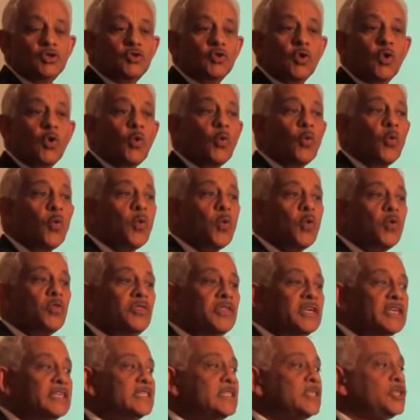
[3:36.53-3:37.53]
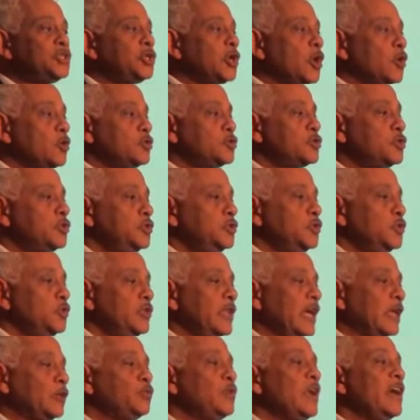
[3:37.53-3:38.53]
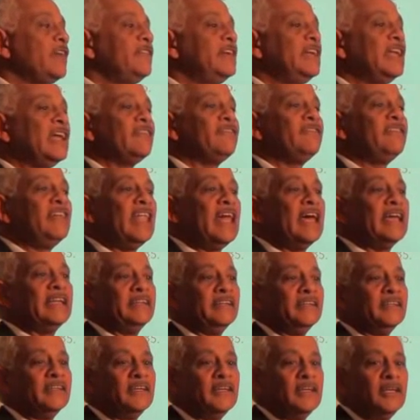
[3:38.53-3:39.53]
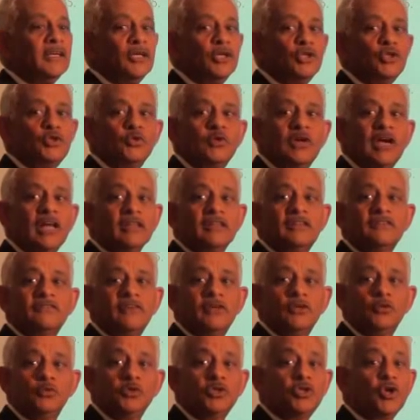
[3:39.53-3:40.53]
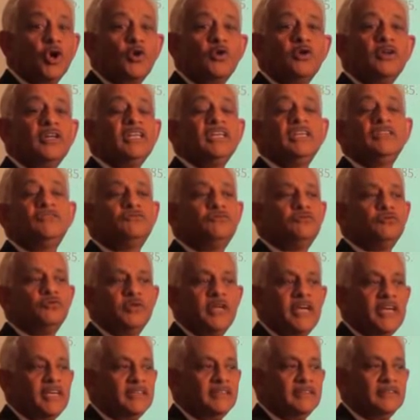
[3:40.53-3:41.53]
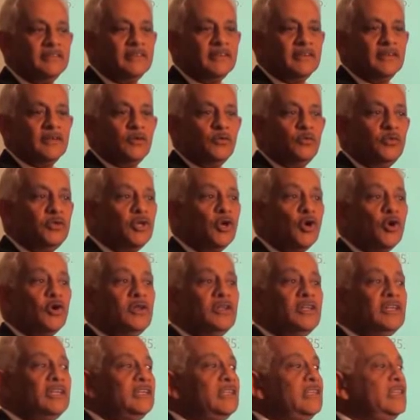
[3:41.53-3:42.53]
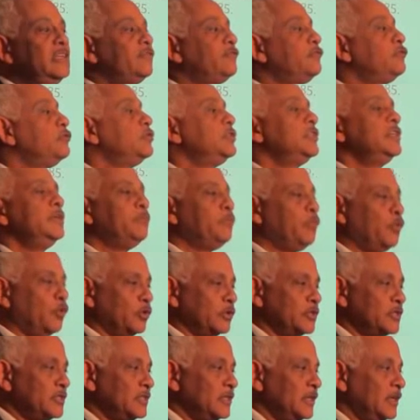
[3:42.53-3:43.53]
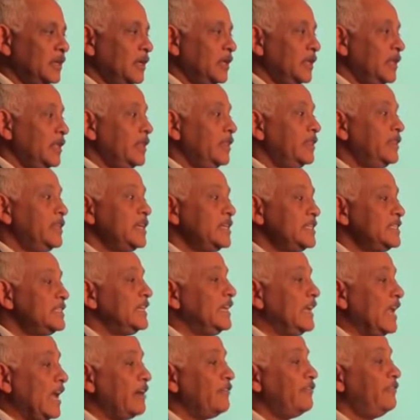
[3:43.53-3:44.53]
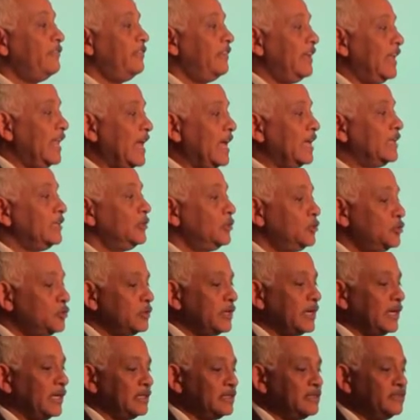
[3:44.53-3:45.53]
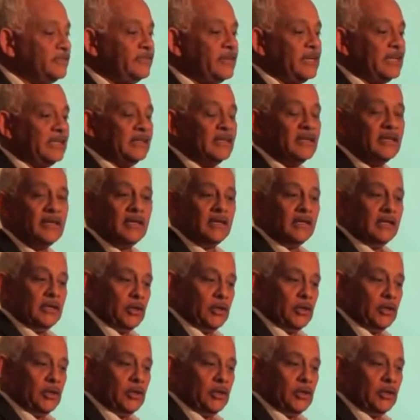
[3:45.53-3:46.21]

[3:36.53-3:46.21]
So this shows you that we have enough land to cultivate. We don't need food aid. We don't need food imports. There is enough land to cultivate.